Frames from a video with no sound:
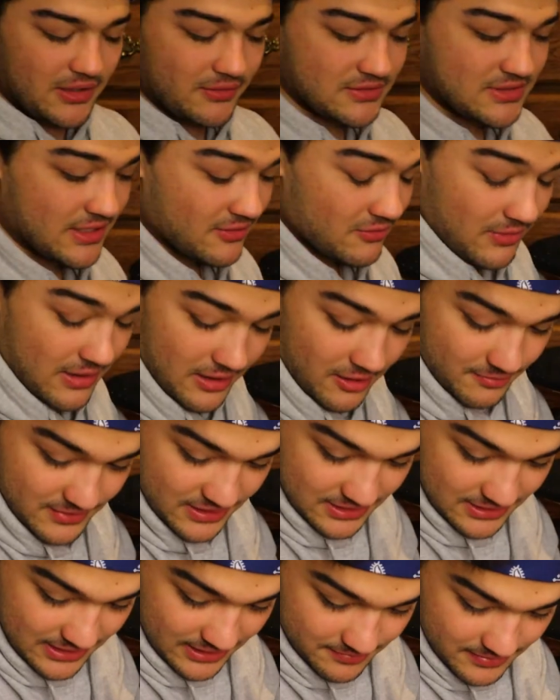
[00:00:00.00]
I was like, wow,
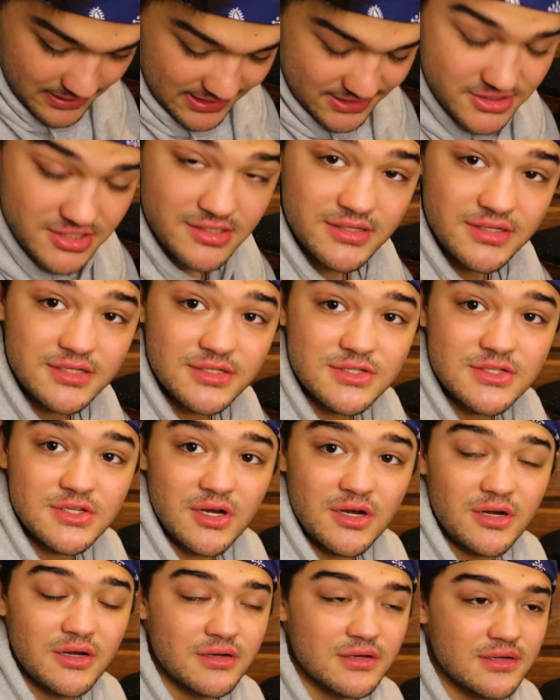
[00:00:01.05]
man, I'm actually
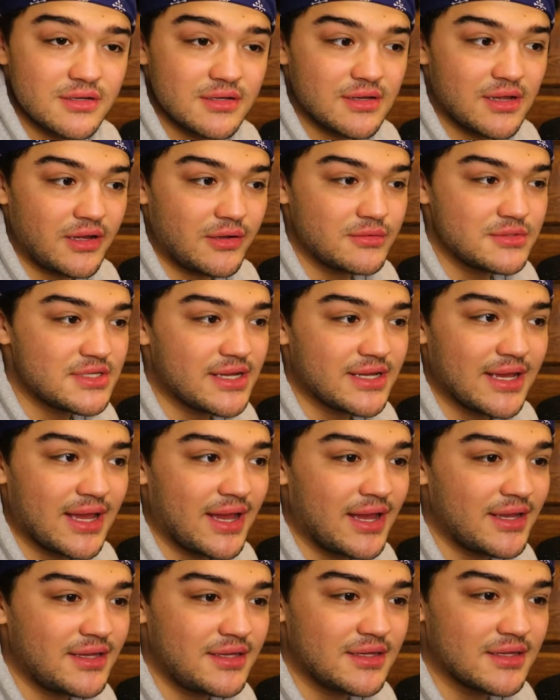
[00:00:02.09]
concerned. I was like,
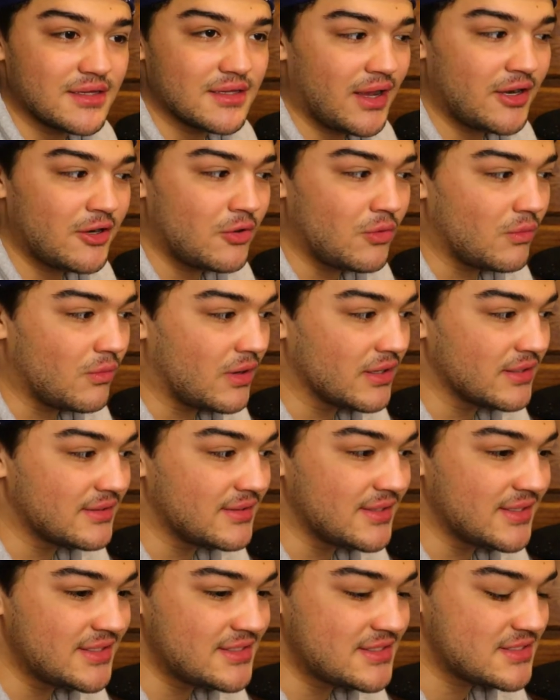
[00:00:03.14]
I don't want
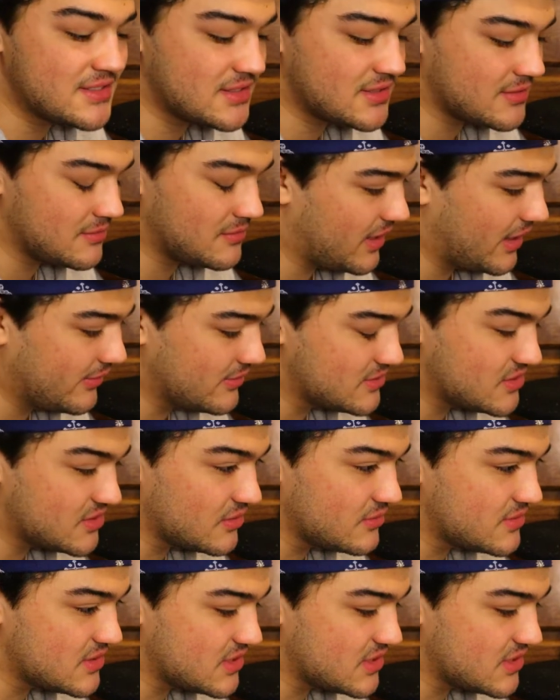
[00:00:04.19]
this. I was so